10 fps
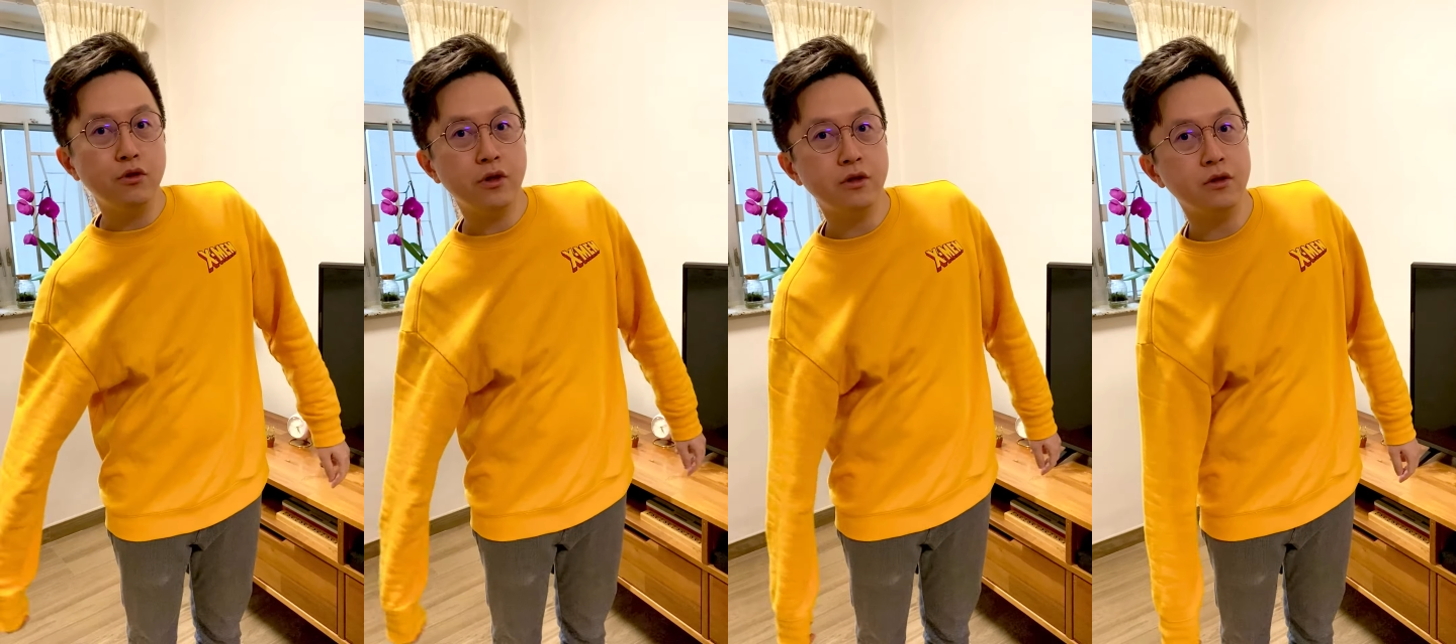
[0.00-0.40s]
You
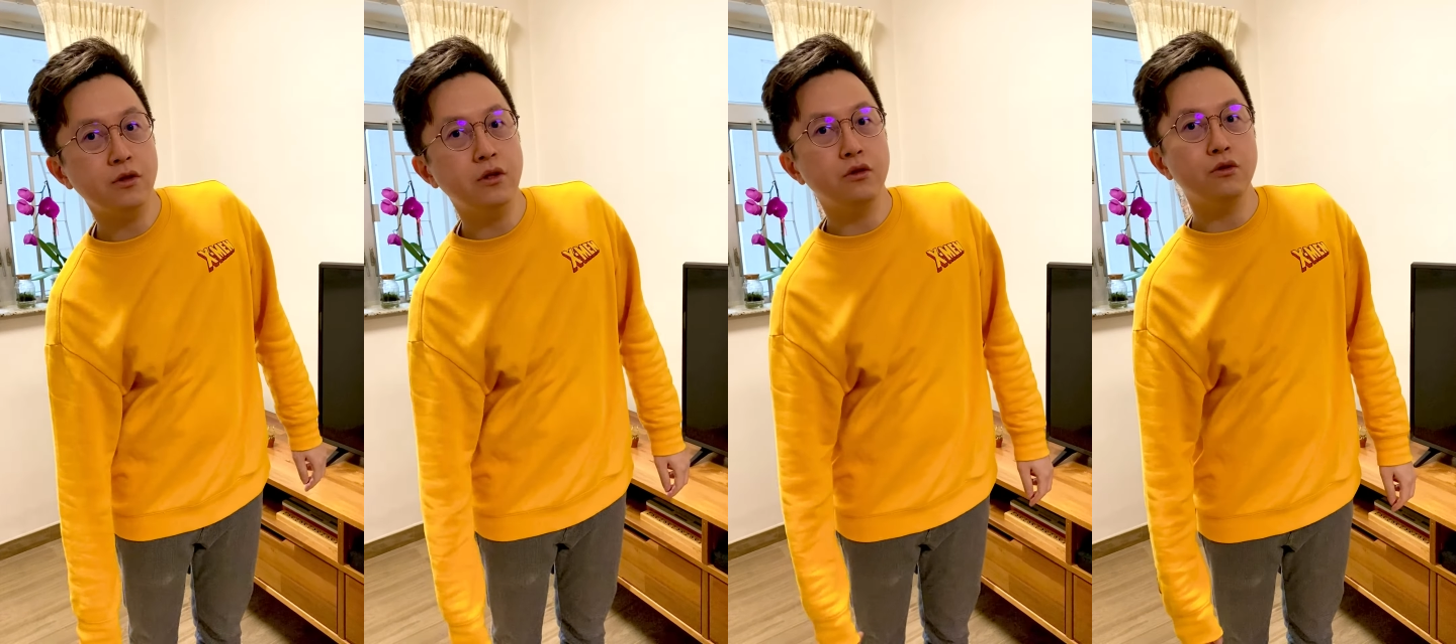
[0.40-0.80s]
can
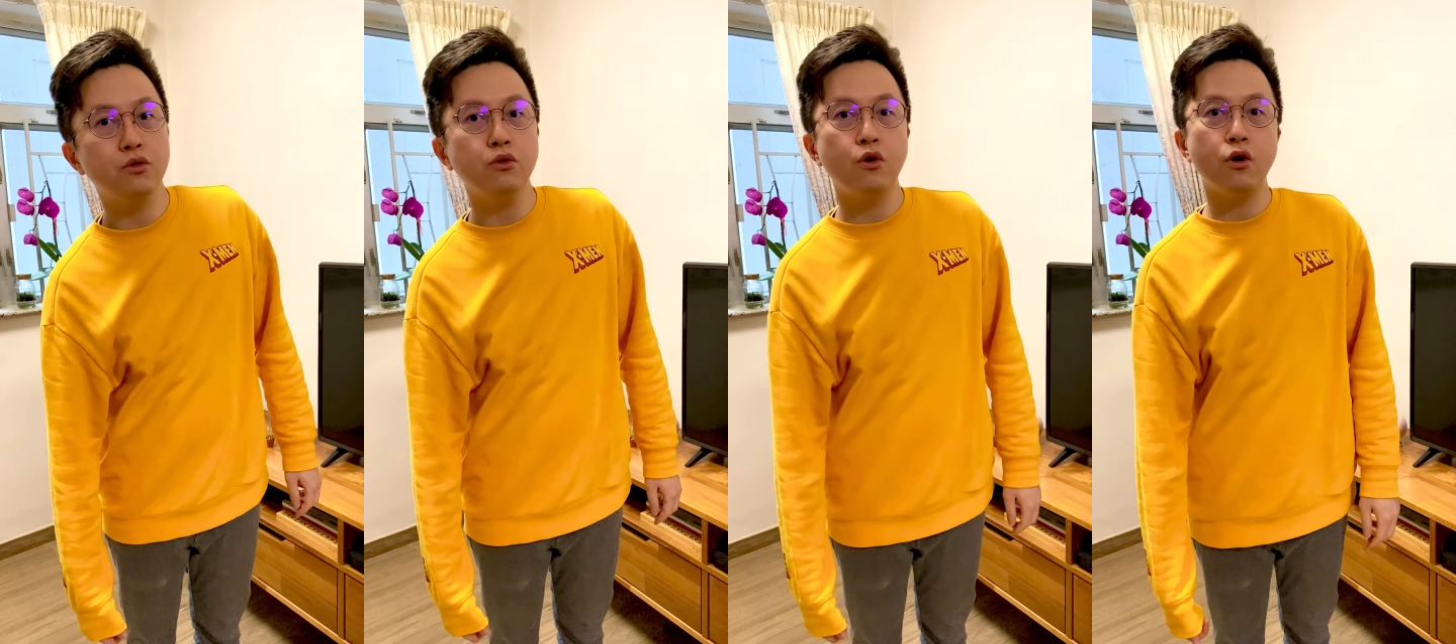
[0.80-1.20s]
hear the
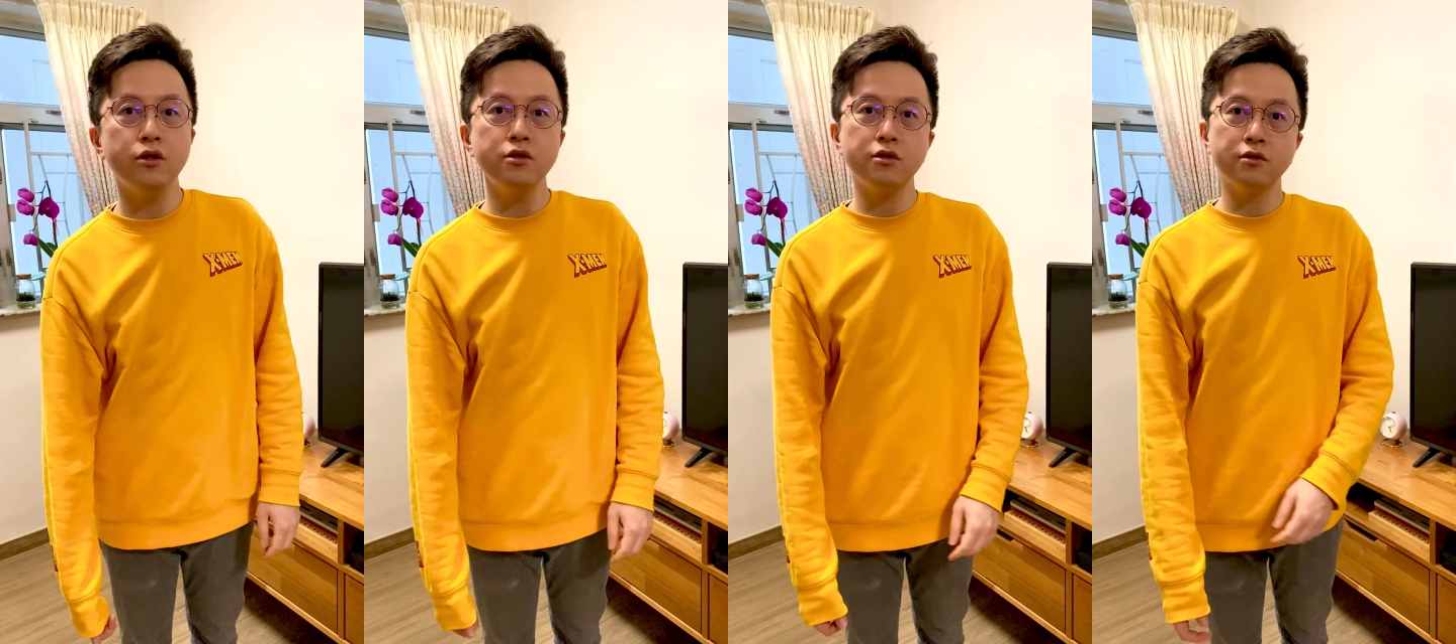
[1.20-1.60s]
2
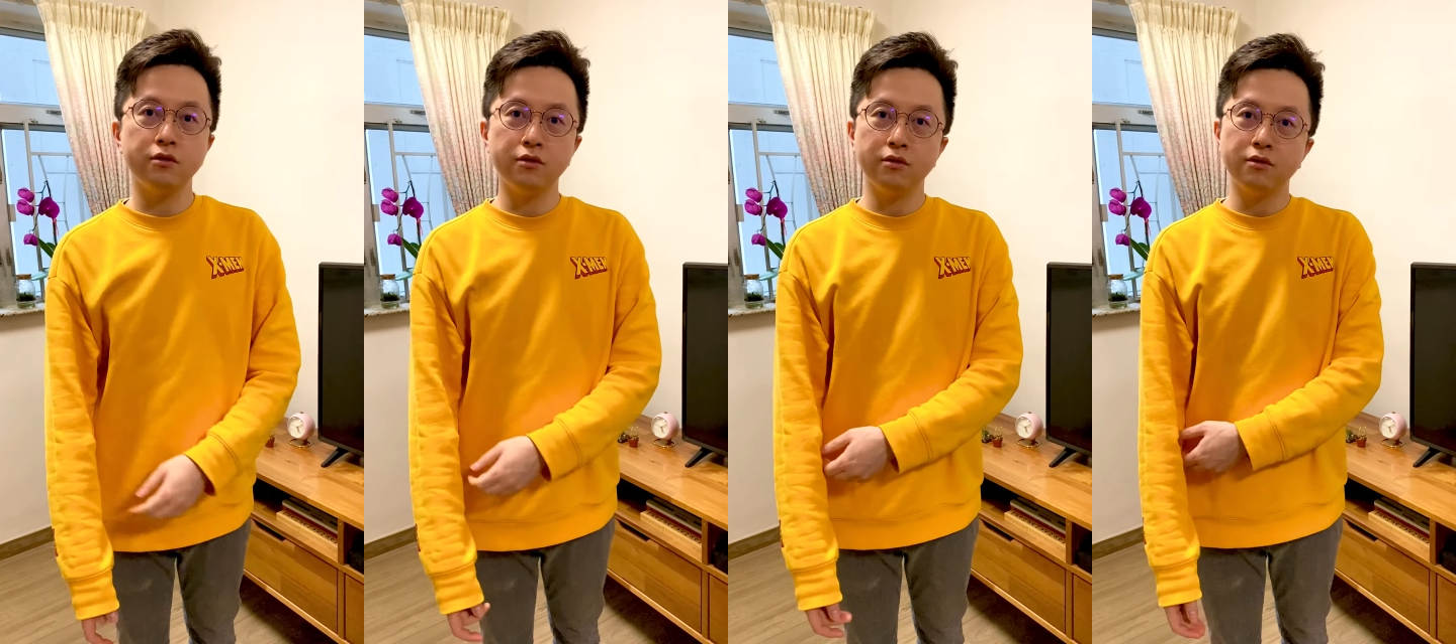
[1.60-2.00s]
coins.
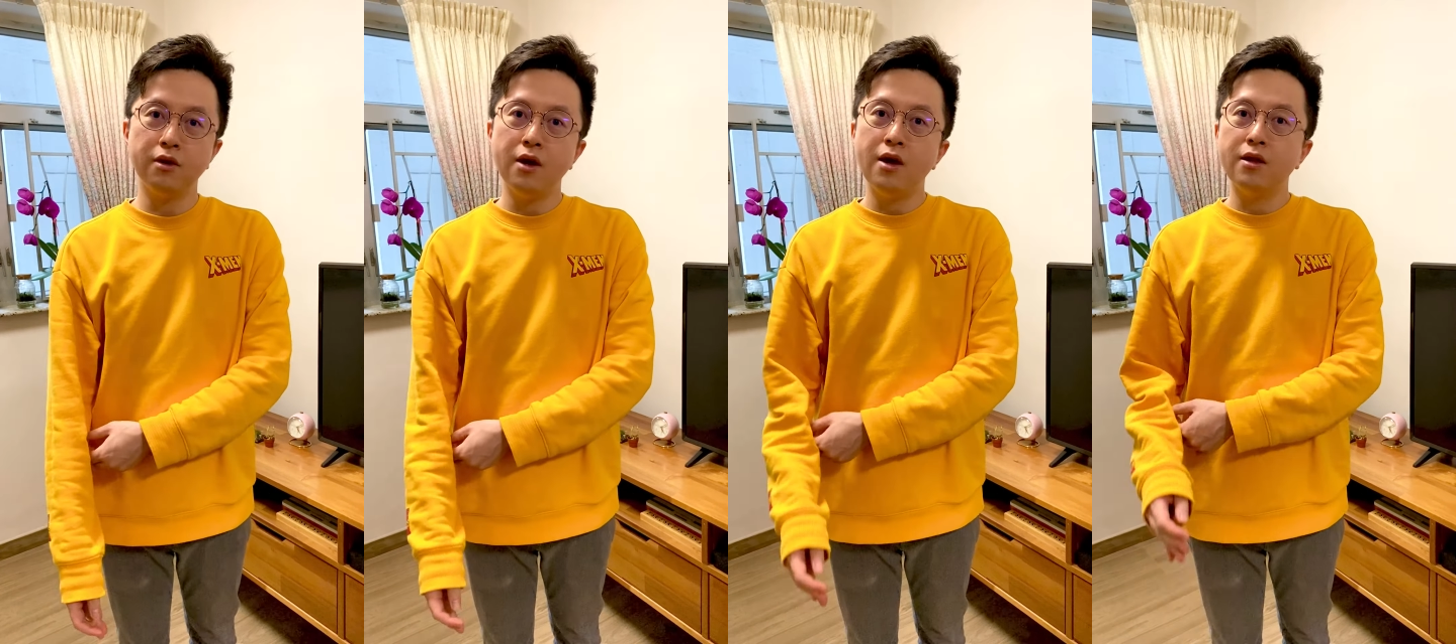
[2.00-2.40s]

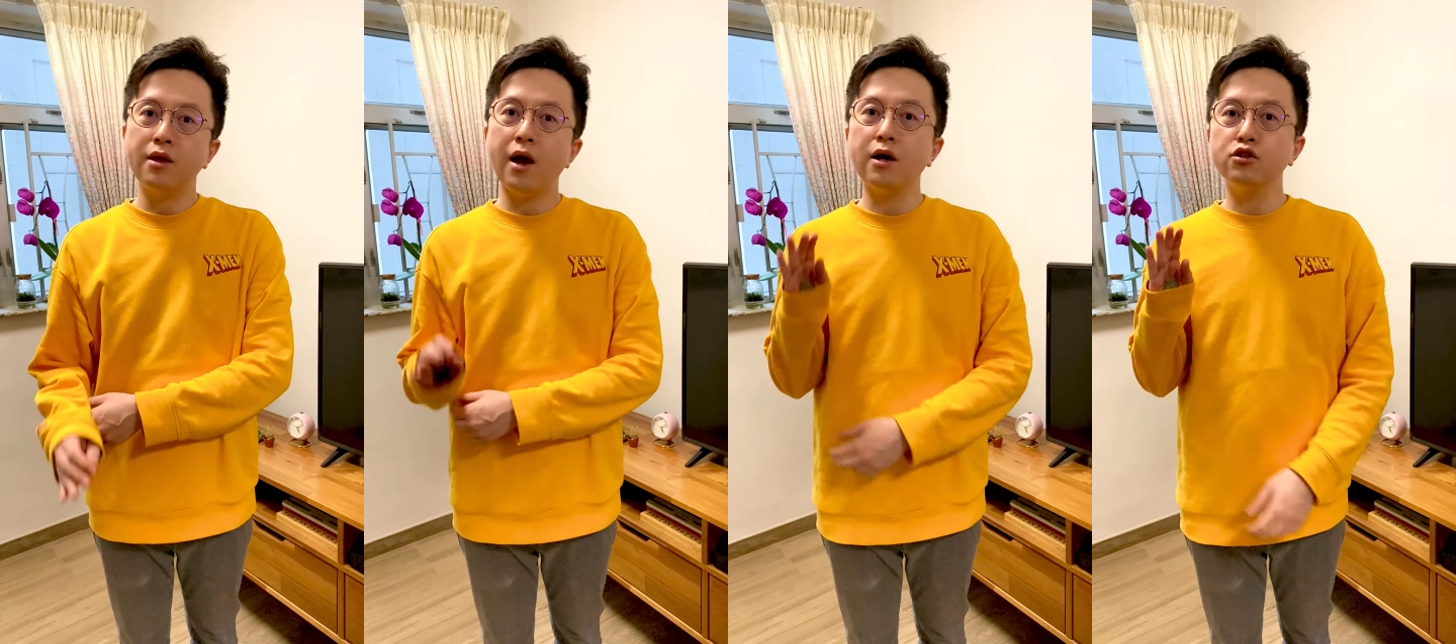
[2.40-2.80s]
They're
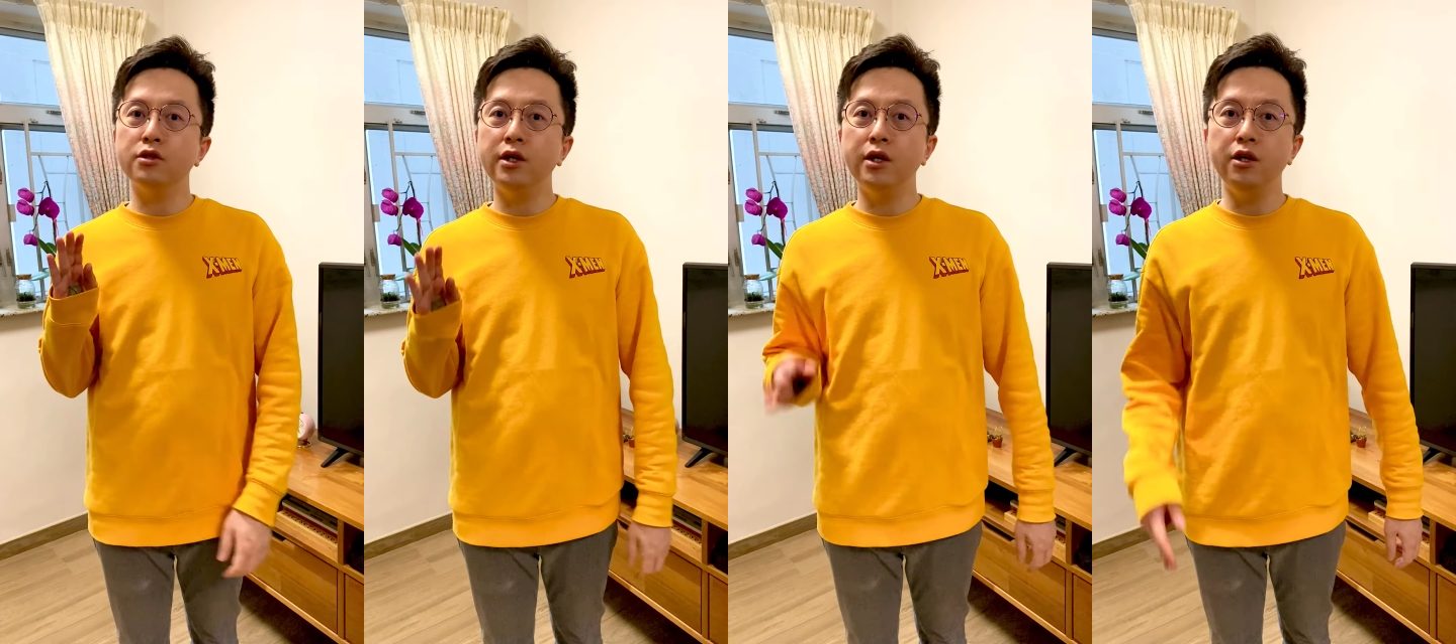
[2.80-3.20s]
actually
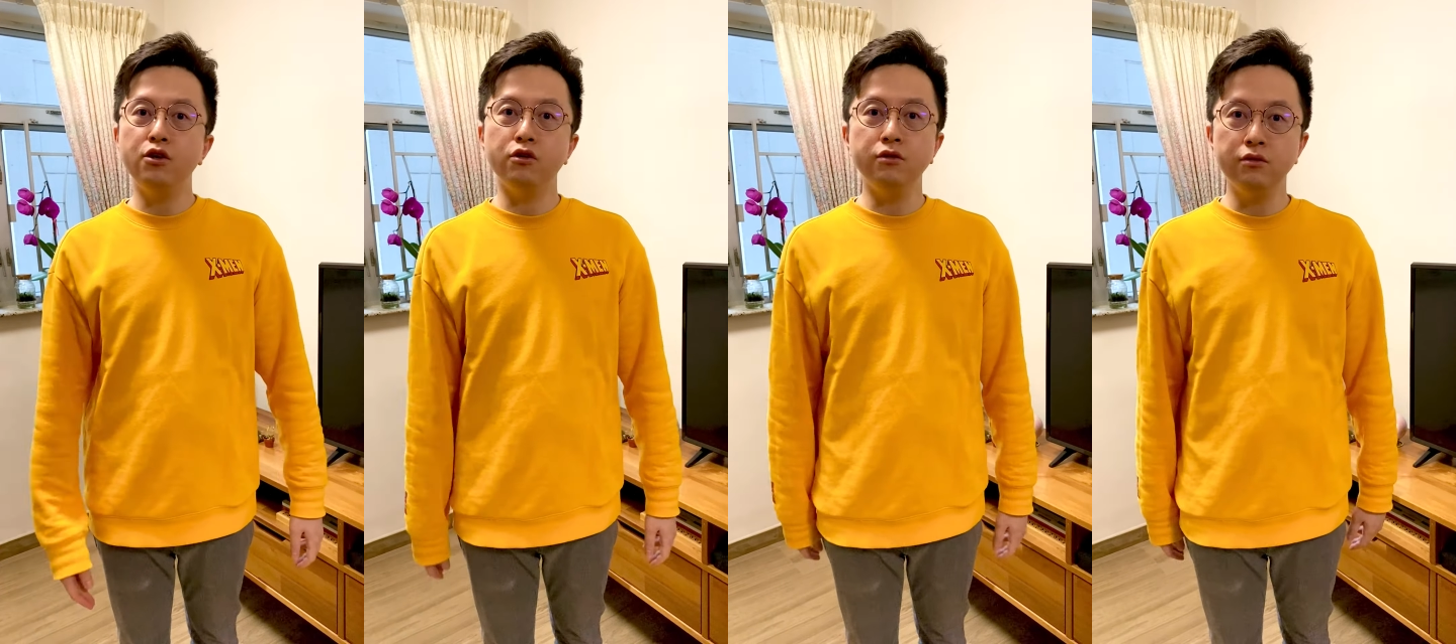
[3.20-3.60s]

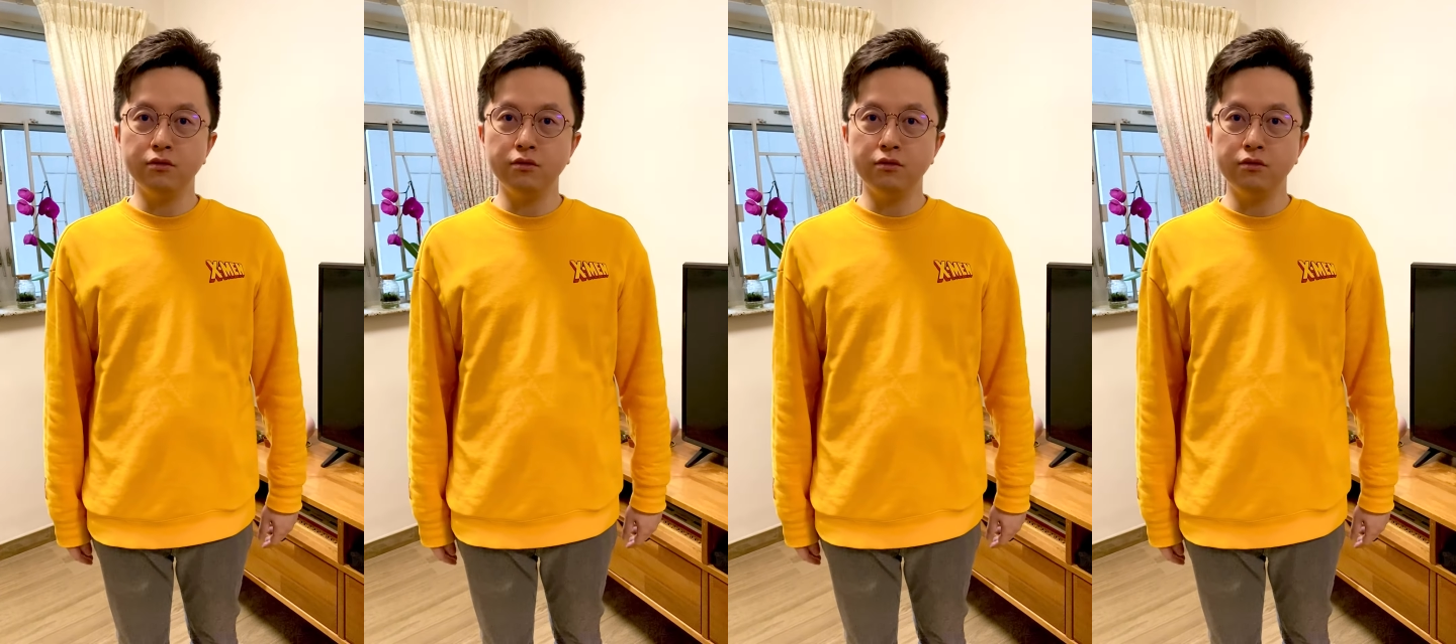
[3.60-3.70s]
here.